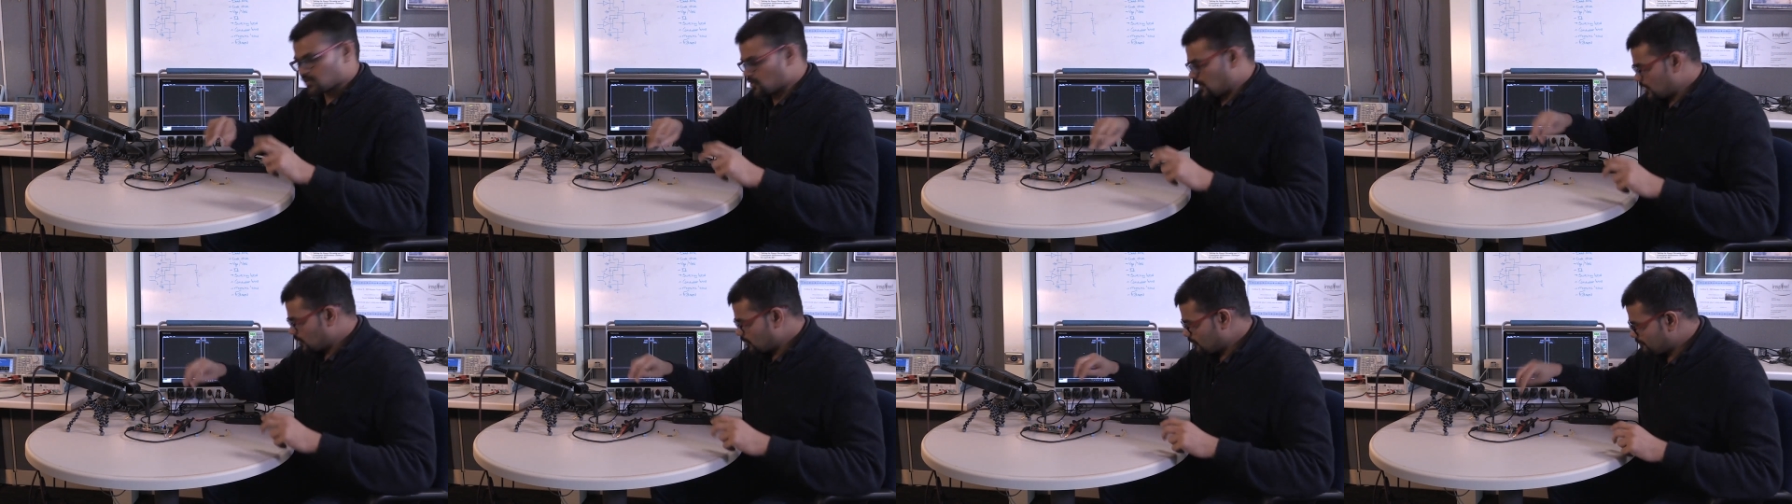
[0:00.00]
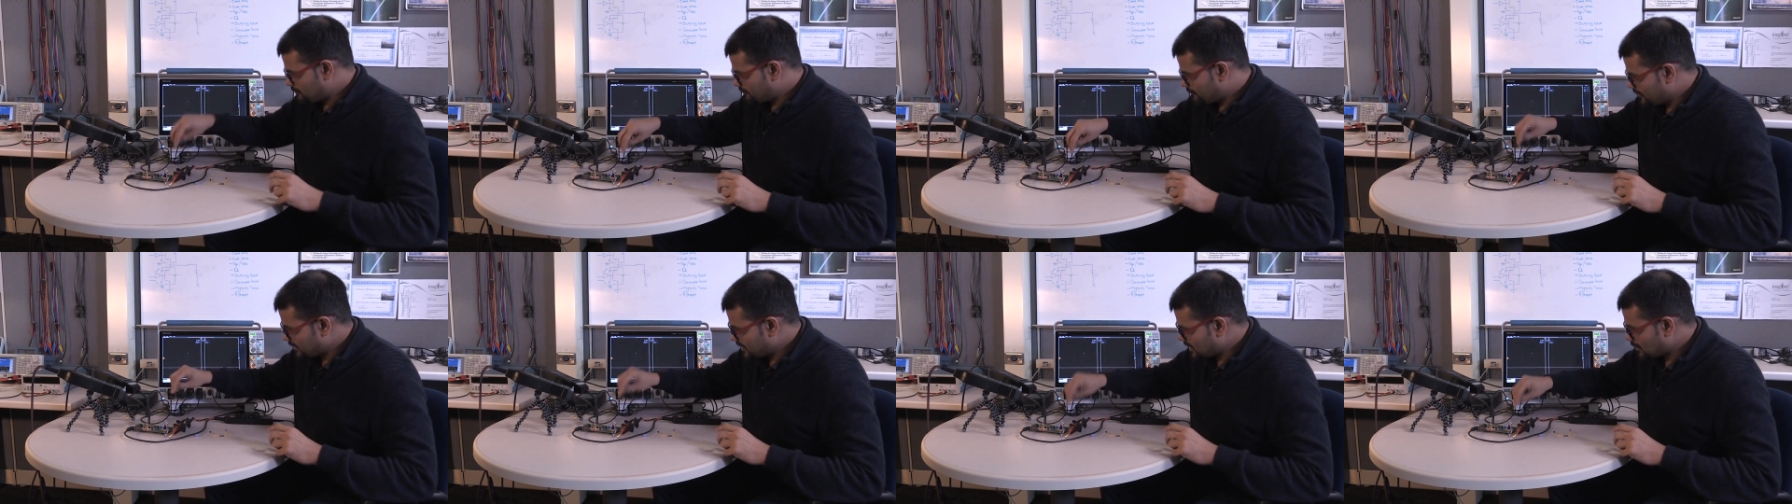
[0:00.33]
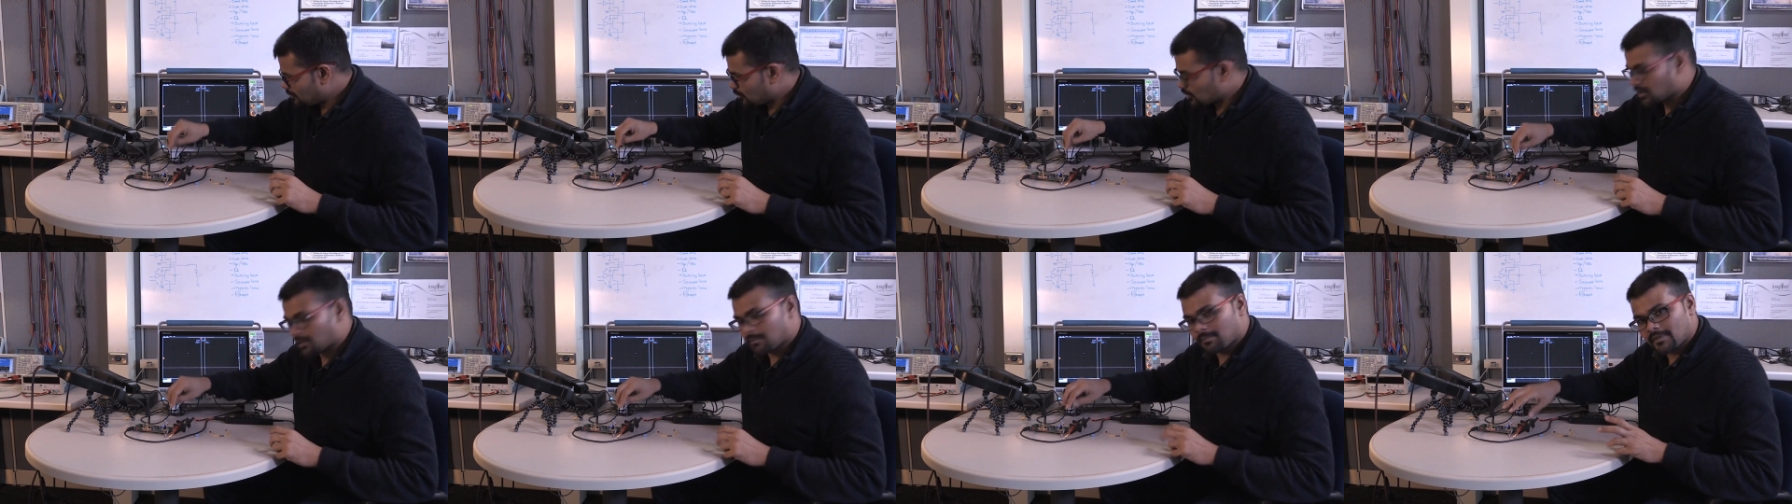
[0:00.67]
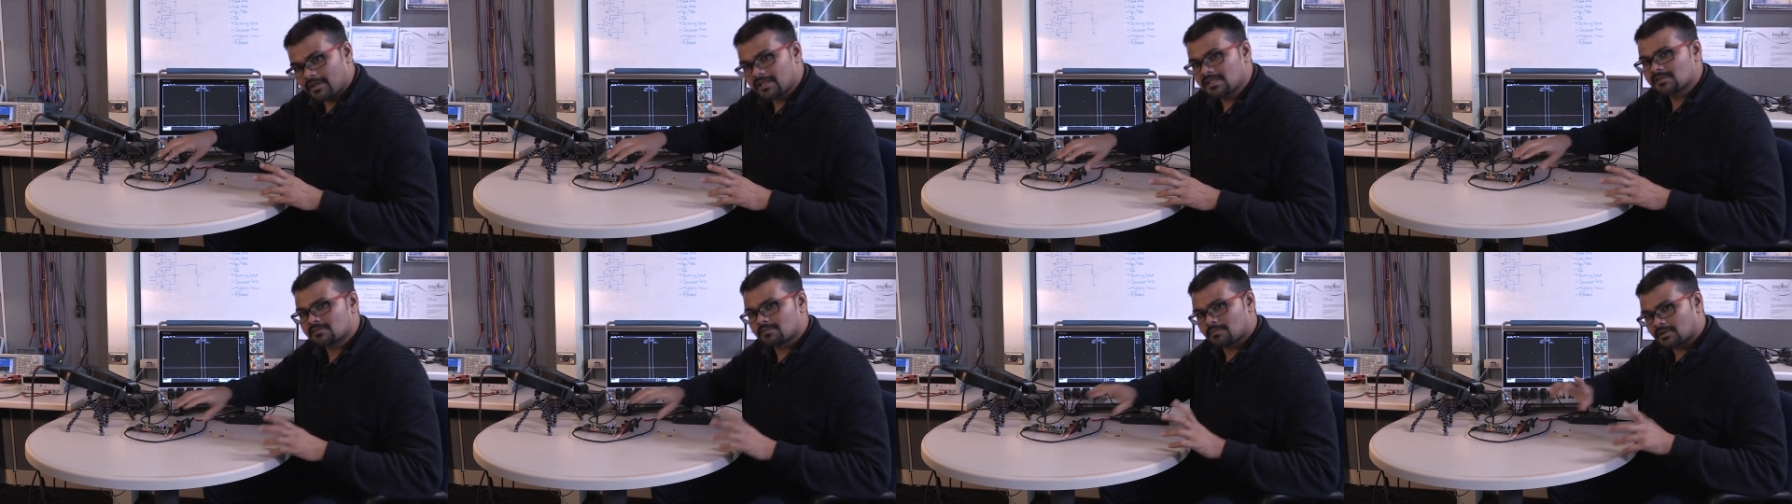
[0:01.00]
so I couldn't fit them on the
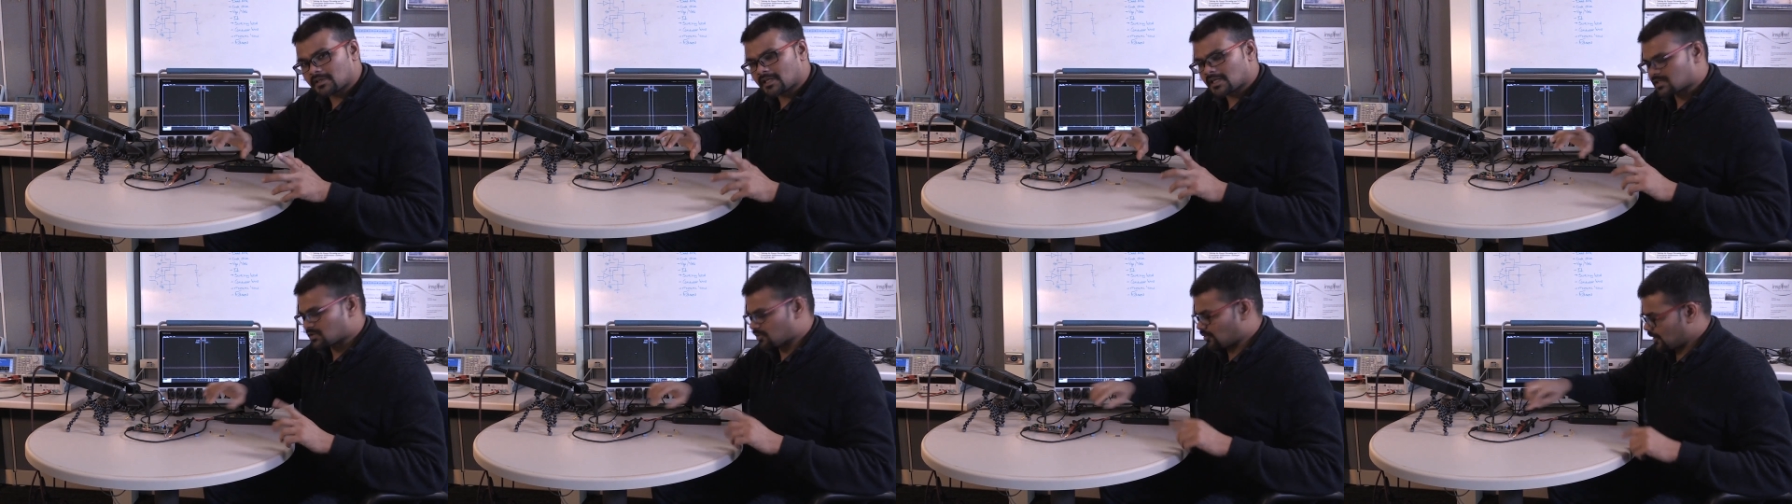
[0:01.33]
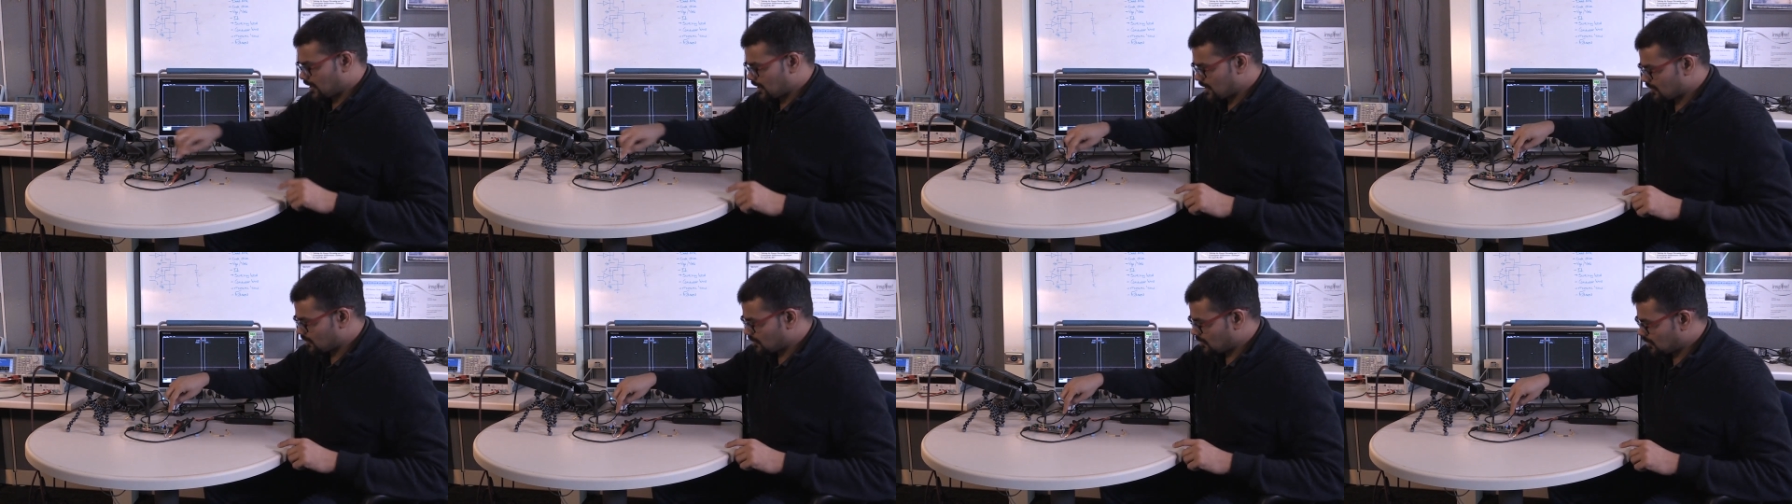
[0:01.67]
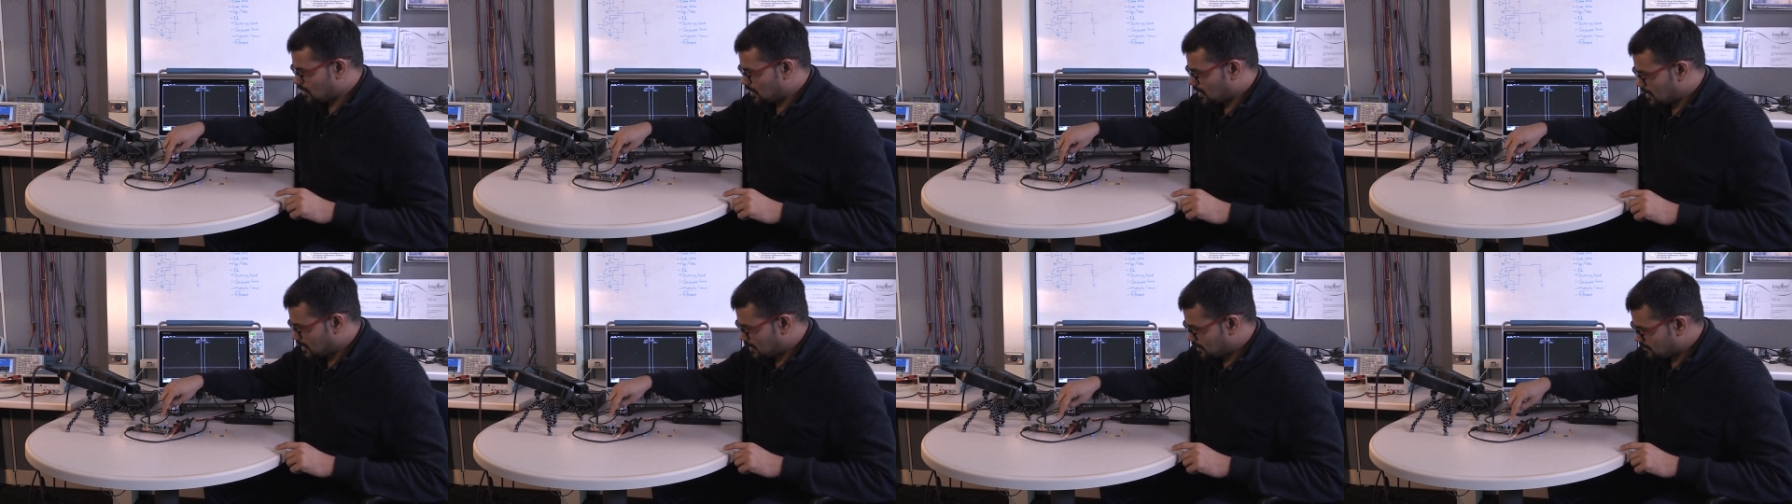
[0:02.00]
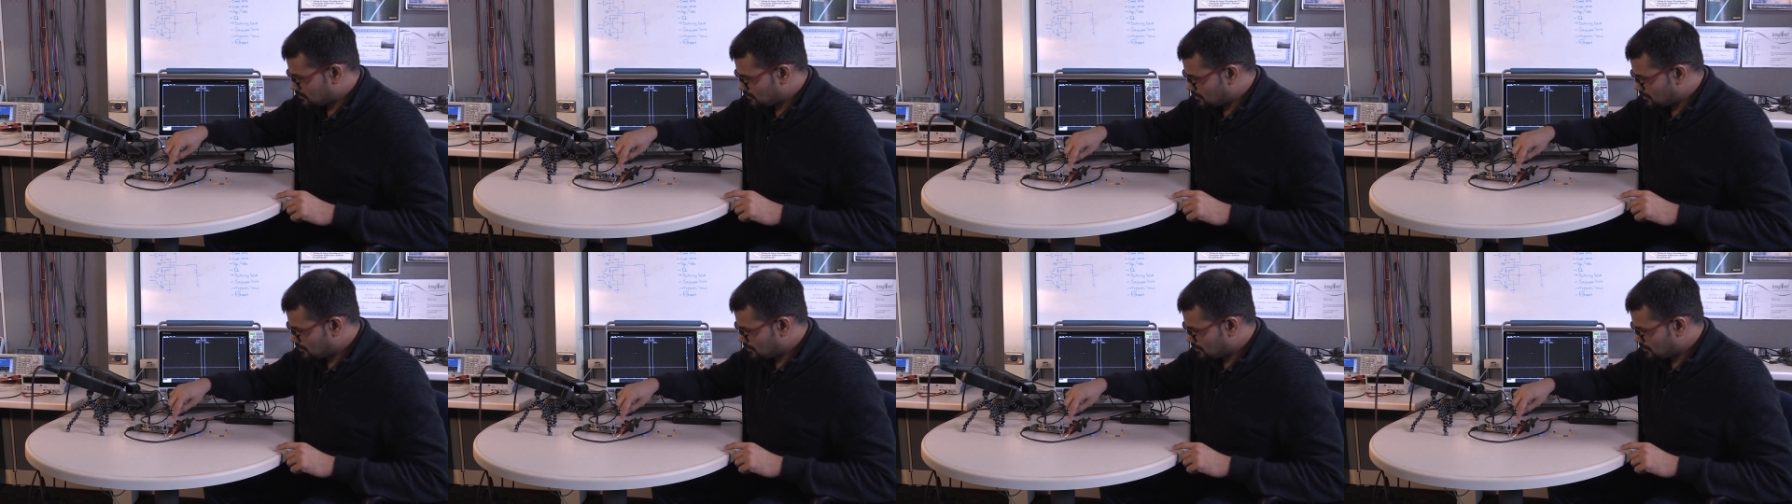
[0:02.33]
pins but that's okay you know uh,